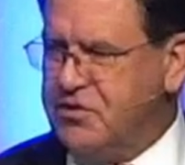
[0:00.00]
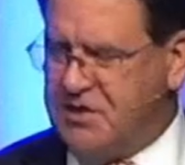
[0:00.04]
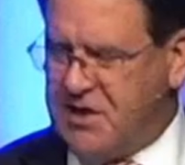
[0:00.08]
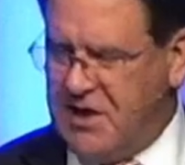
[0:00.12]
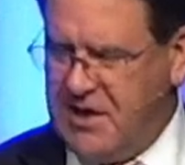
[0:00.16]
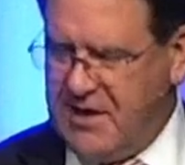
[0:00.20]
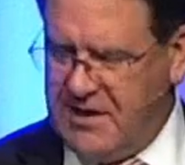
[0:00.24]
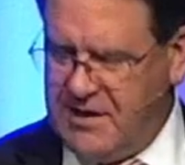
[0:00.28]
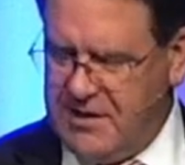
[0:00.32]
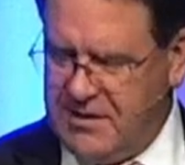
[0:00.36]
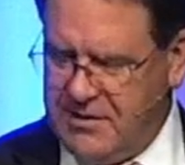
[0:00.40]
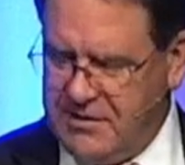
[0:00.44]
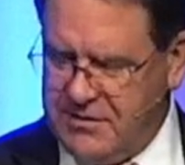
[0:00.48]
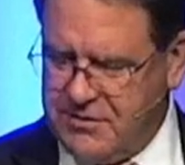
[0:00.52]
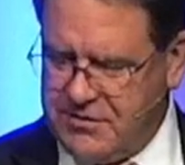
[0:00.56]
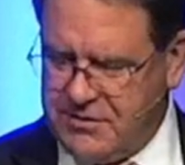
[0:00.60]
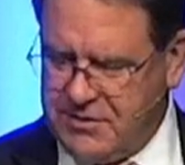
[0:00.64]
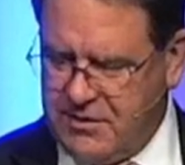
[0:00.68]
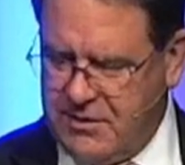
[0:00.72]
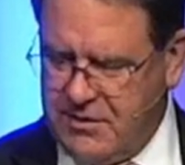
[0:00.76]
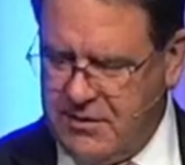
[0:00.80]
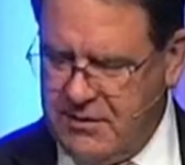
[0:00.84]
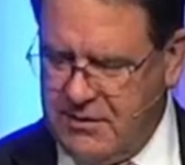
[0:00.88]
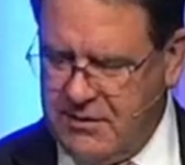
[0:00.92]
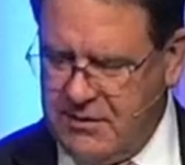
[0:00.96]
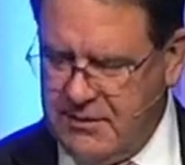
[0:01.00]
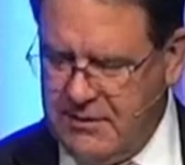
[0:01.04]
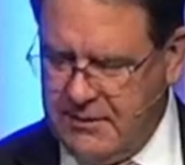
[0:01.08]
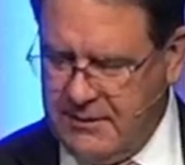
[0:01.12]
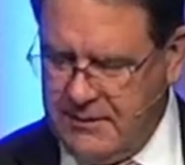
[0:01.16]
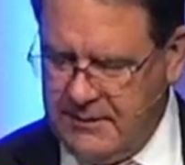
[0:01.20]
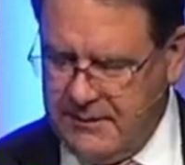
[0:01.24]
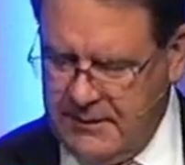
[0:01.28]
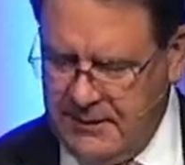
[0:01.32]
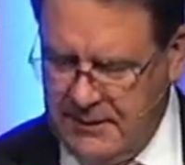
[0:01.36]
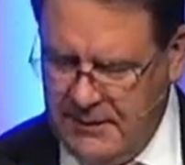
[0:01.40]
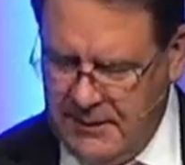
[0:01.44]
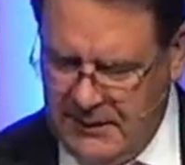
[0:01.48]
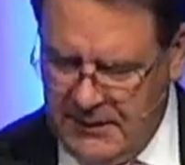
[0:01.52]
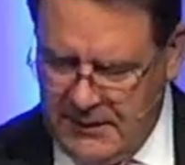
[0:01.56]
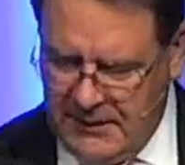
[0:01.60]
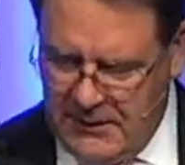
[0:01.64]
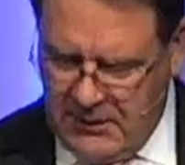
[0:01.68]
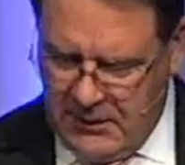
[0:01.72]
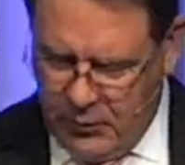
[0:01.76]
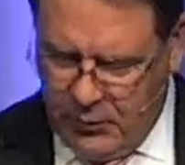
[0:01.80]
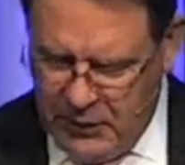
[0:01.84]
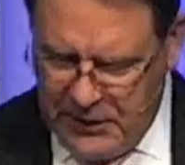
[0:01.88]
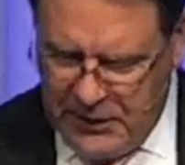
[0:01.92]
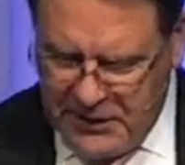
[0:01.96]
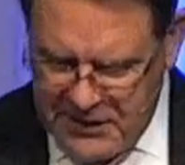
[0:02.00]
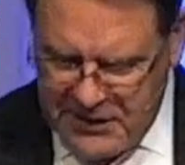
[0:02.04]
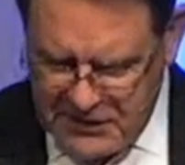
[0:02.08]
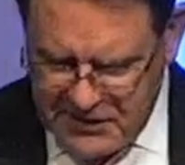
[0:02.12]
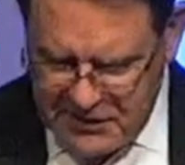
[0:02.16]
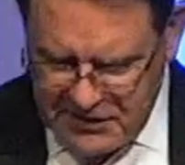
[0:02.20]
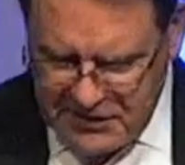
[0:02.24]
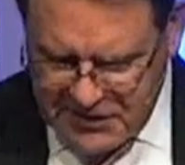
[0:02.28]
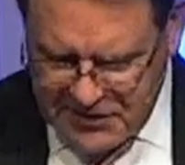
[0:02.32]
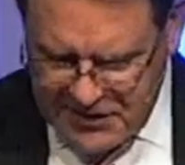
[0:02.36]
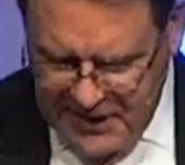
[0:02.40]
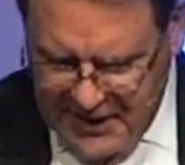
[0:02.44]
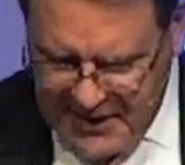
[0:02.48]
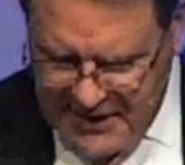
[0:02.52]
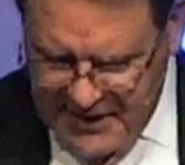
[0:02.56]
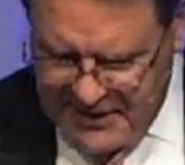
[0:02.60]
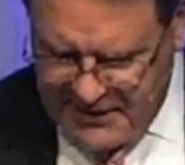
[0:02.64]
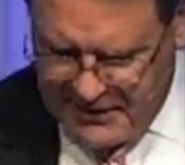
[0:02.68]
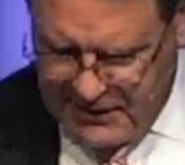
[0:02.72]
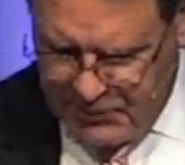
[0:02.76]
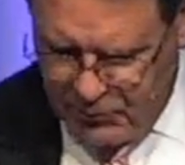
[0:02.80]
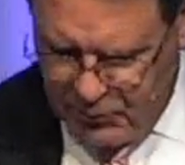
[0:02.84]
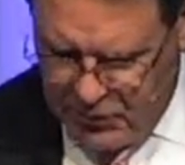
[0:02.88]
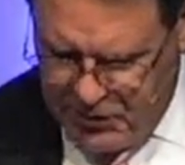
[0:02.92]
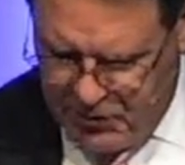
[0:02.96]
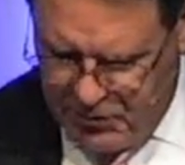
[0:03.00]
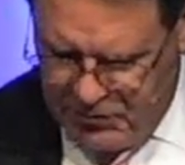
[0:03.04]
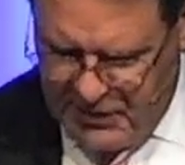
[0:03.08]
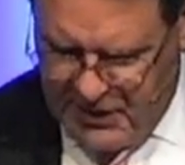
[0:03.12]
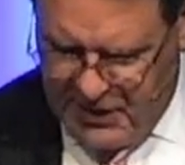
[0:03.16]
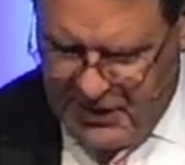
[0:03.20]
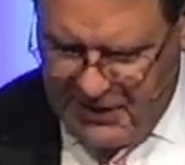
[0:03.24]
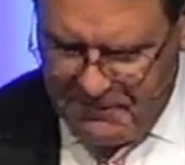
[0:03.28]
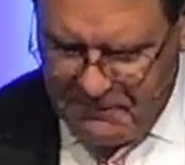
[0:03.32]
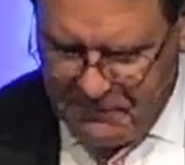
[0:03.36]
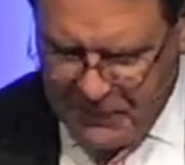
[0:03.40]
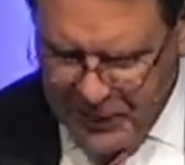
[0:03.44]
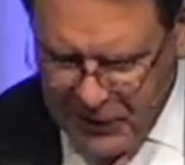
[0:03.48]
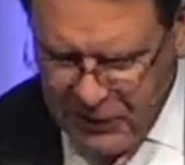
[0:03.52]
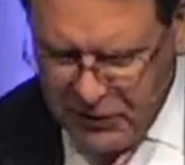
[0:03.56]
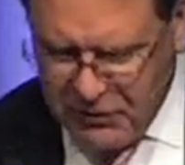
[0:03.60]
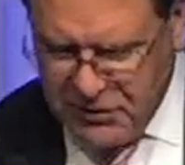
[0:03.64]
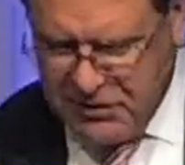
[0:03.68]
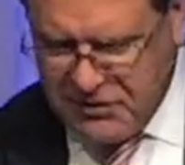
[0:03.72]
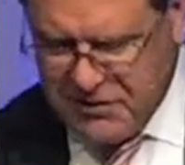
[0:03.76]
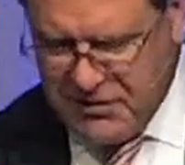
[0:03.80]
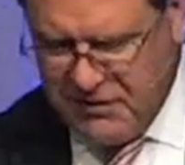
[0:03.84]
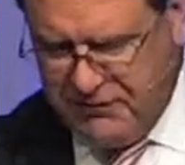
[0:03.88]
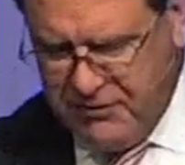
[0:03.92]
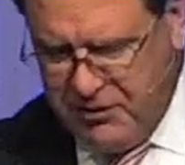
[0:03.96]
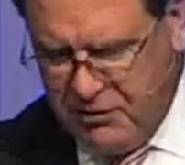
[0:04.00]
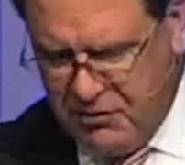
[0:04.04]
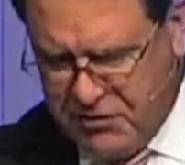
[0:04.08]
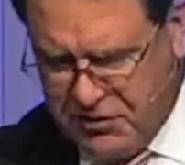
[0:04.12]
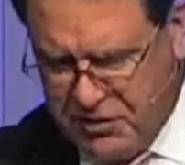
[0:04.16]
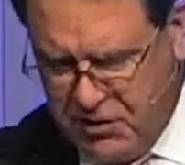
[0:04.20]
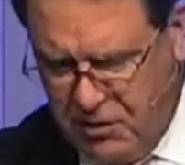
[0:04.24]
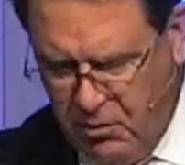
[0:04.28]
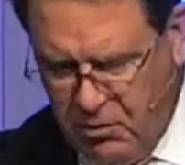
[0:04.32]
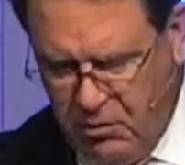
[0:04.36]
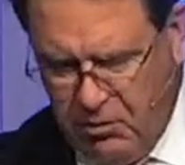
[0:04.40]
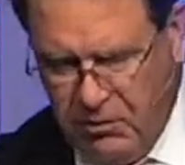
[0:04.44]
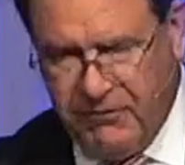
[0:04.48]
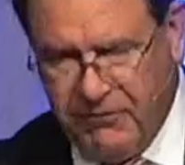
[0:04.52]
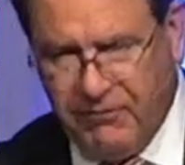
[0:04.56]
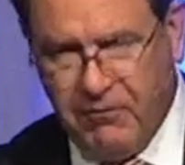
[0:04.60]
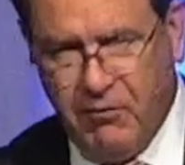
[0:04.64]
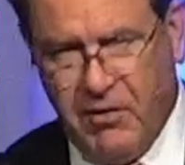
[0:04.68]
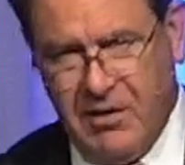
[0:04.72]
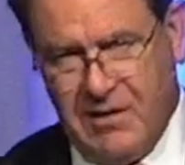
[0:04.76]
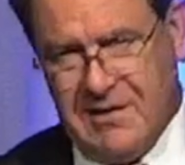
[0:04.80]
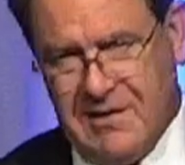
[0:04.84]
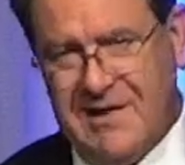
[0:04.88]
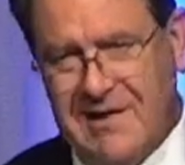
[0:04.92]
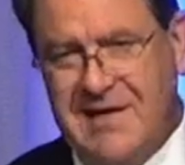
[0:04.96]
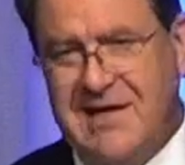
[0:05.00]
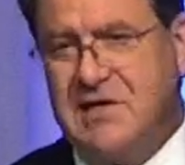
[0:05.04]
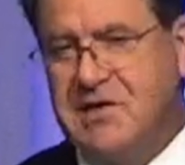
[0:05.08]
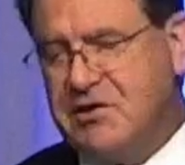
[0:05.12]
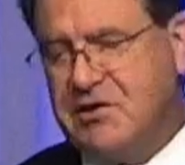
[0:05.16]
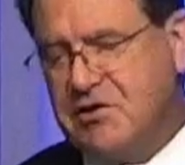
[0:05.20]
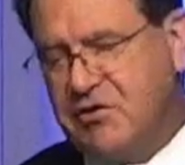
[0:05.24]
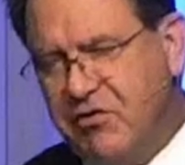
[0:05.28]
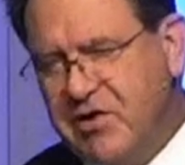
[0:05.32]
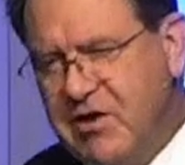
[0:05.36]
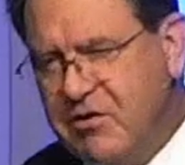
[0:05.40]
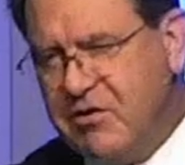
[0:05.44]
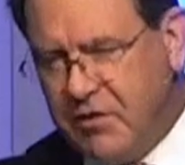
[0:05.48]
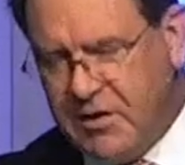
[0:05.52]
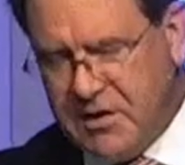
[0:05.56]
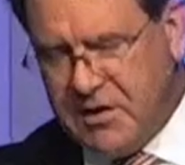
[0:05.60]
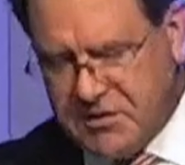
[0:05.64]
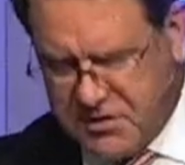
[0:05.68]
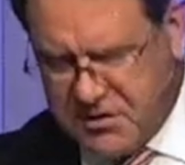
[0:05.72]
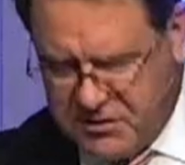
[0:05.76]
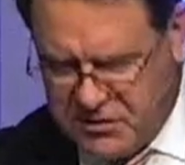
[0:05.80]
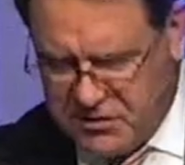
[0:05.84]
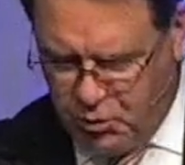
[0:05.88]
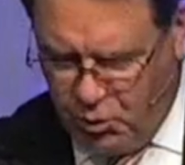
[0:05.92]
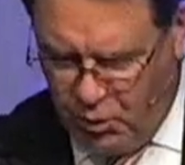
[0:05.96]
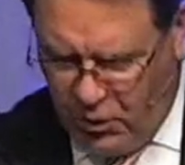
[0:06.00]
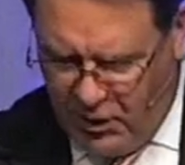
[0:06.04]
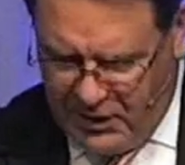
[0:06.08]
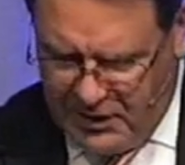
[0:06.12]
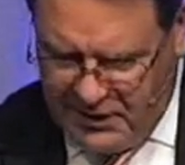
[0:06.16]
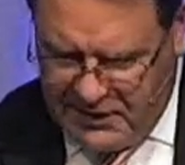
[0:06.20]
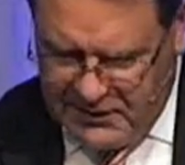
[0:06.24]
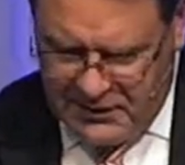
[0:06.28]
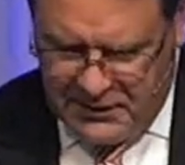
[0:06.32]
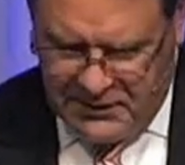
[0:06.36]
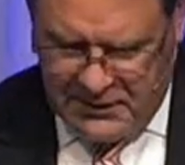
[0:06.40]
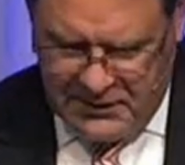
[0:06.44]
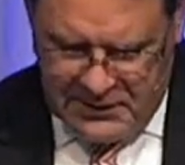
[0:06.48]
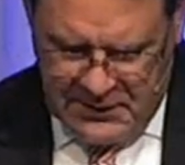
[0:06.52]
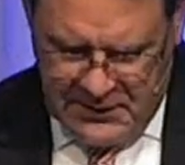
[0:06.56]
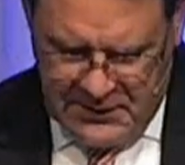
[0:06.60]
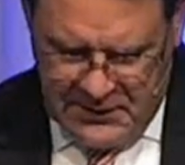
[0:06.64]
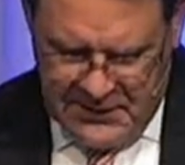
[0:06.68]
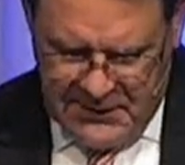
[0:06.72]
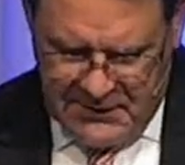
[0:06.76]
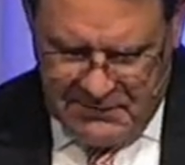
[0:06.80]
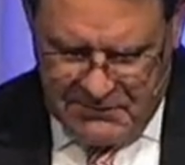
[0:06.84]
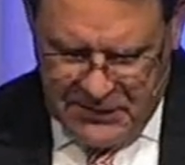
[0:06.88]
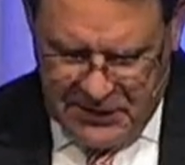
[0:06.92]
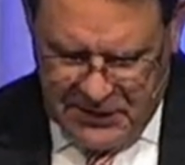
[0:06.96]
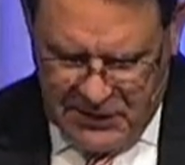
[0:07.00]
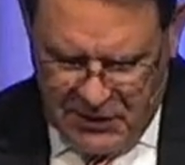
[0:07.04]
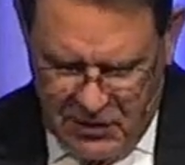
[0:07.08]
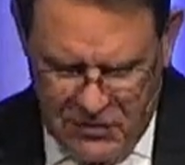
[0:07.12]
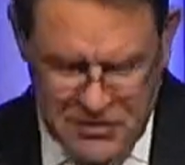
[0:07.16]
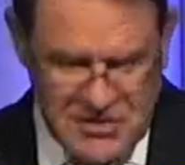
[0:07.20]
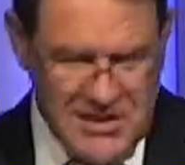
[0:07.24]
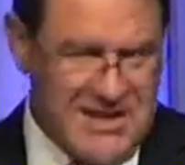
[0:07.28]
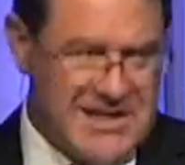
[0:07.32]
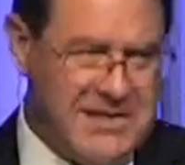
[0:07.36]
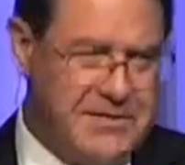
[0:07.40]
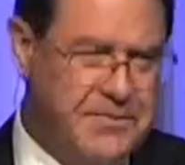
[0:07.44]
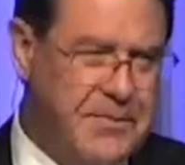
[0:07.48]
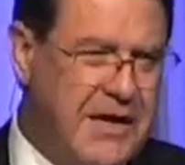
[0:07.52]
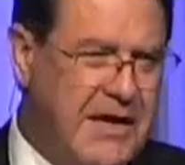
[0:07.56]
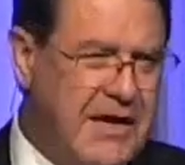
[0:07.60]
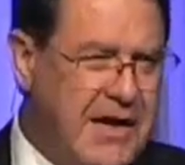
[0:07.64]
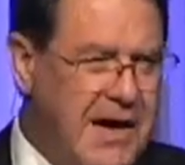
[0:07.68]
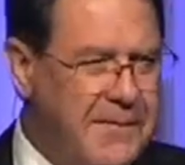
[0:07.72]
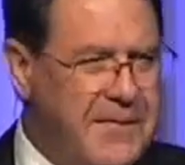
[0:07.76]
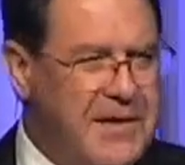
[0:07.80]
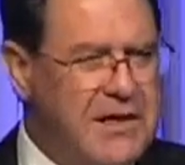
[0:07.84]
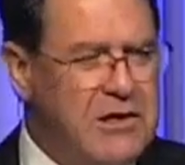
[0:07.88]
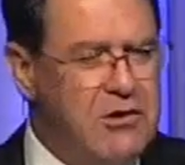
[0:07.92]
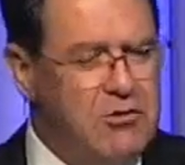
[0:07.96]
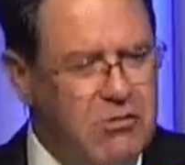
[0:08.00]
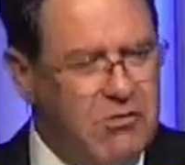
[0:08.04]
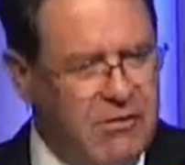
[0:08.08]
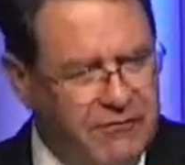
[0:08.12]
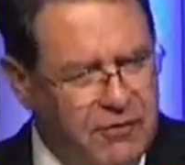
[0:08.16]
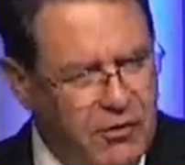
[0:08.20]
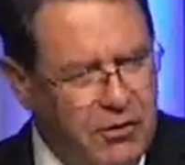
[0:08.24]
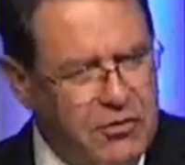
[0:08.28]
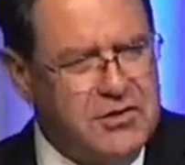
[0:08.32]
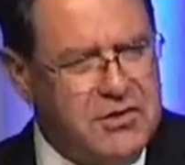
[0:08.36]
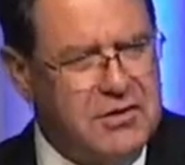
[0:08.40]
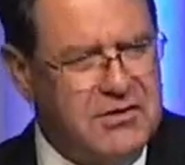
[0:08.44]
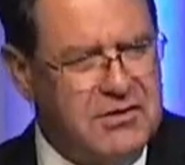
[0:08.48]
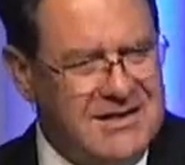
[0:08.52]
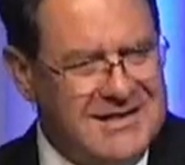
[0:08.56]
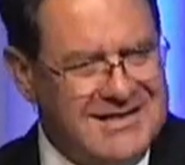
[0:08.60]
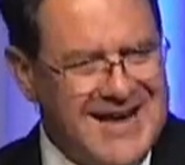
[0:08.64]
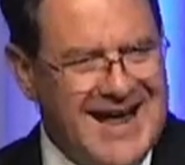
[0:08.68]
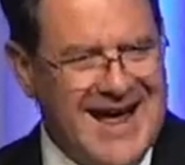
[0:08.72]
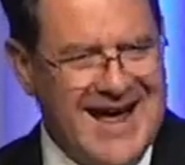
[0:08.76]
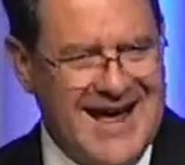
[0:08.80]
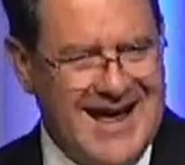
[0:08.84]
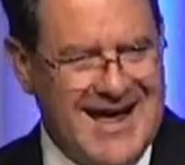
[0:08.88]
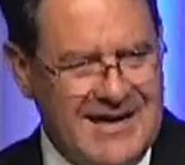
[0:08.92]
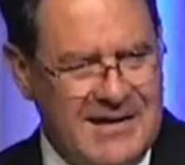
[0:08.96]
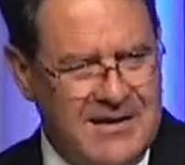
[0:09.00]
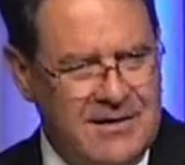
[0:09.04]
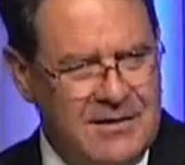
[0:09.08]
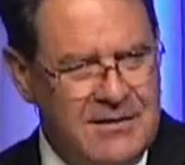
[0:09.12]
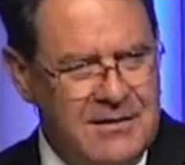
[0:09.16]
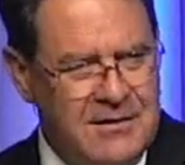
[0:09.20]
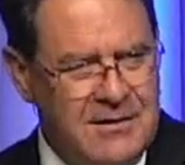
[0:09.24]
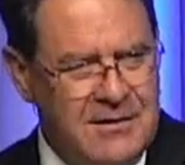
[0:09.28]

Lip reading: says. We need to say that we are not billions of years old for at least 3 reasons. One, because it has become an universal attack